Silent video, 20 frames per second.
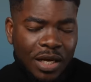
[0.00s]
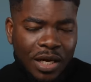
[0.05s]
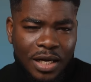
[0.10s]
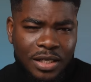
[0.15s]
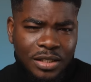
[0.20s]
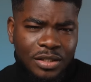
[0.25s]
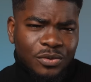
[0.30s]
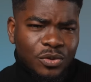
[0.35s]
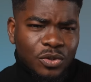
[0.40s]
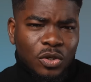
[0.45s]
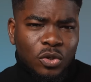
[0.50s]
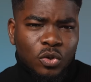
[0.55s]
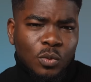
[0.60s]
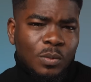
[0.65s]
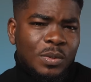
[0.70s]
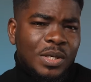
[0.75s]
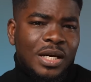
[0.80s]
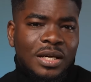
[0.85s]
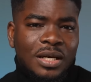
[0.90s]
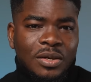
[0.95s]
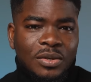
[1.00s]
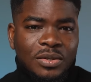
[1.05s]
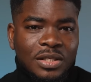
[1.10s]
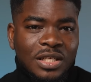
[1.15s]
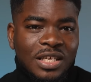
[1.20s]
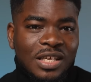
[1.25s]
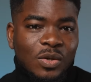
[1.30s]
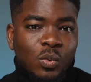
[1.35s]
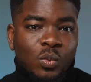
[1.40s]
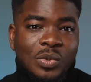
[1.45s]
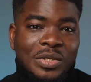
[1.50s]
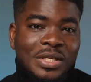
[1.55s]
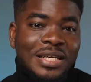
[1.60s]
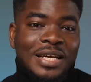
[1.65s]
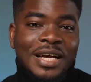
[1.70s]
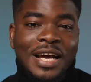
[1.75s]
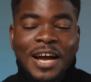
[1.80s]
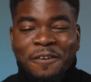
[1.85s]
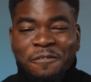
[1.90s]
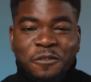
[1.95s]
and the results will be announced a
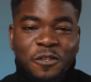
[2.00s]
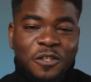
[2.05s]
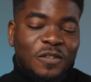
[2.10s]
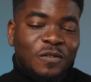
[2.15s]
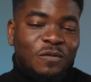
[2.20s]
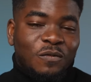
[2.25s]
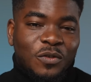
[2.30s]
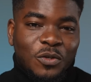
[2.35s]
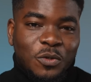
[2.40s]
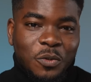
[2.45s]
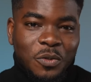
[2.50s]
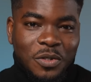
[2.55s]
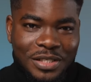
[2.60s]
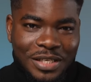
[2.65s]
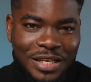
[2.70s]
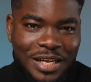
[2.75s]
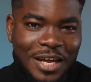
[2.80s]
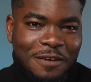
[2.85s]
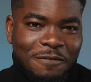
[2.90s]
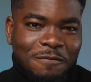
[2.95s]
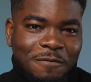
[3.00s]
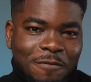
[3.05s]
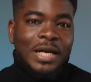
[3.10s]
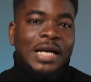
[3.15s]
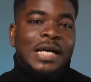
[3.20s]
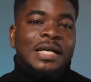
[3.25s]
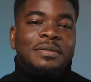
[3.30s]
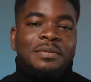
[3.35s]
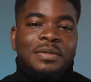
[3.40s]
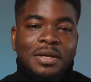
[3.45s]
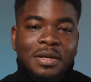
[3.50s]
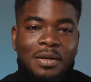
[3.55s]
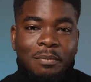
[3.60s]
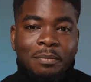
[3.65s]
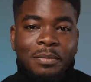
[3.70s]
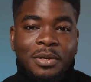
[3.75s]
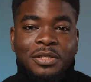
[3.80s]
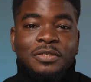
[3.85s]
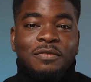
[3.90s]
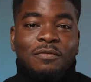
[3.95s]
week after this video is live. All right,
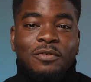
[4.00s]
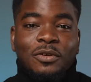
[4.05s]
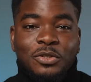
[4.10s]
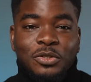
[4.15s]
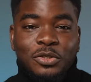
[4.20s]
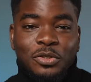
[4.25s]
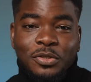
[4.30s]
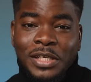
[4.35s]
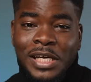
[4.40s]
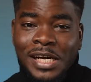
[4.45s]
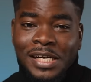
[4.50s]
best of luck to you